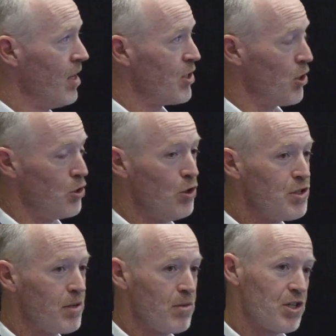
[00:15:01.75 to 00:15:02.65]
So
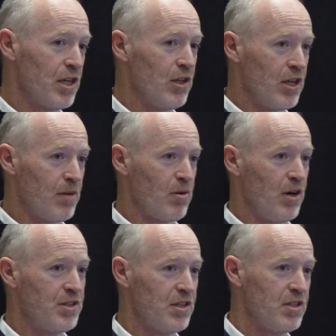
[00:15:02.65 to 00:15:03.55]
using machine learning
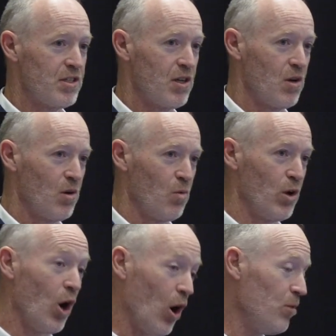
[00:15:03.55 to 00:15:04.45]
approaches,
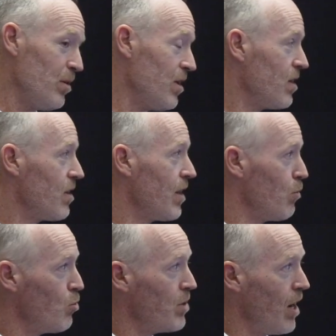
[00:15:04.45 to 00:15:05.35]
we hope that
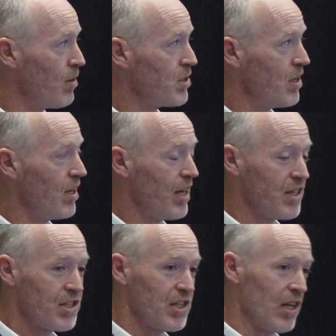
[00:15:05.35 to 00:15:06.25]
we'll be able to
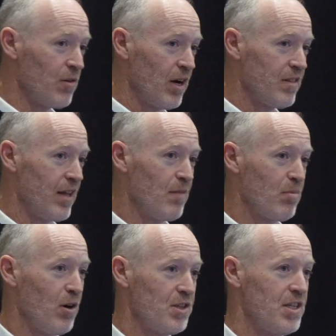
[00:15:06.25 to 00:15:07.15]
accelerate that
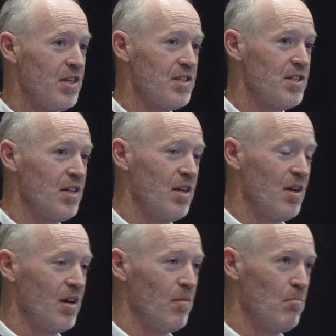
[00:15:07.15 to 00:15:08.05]
process,
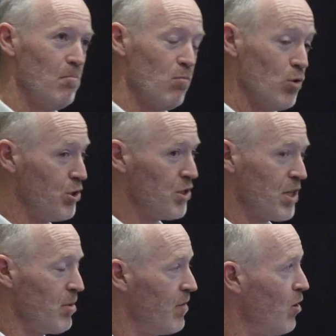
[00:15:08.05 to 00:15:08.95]
reduce
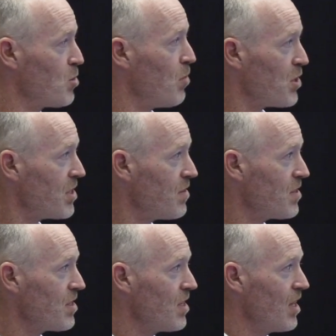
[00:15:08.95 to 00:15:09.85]
some of the false
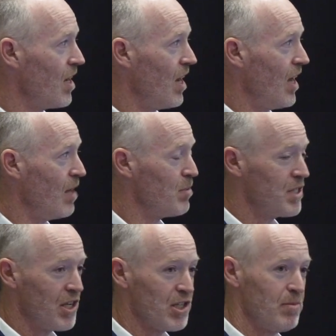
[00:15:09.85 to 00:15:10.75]
positives, and
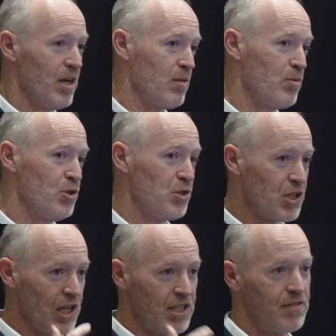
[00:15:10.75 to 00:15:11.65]
potentially be able to produce
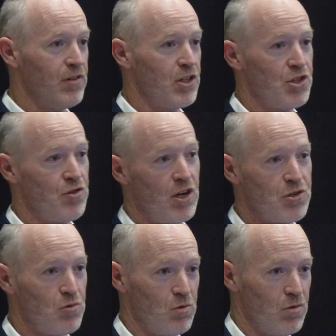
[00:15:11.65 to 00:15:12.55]
classified
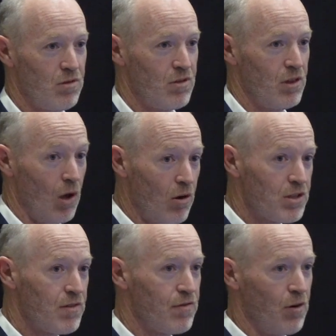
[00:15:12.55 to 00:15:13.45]
structural
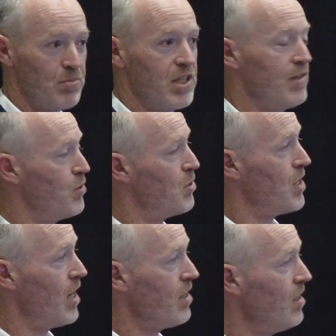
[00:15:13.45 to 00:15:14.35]
logs from Televiewer
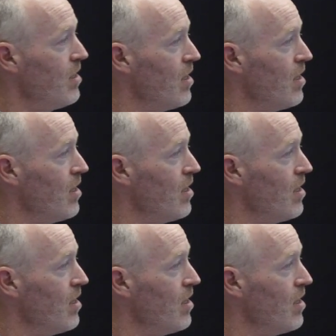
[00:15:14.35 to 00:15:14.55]
data,